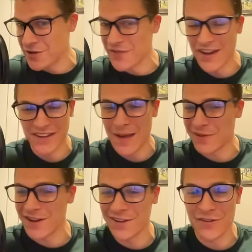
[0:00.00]
If he doesn't
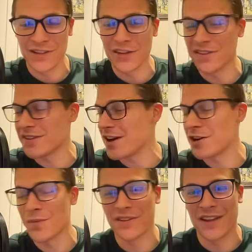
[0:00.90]
capture the HQ, he loses
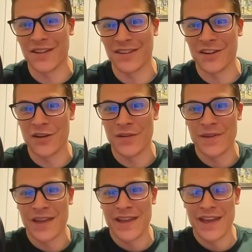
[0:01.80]
100%, so
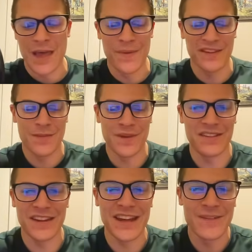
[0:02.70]

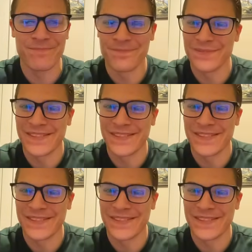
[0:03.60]
MSNBC,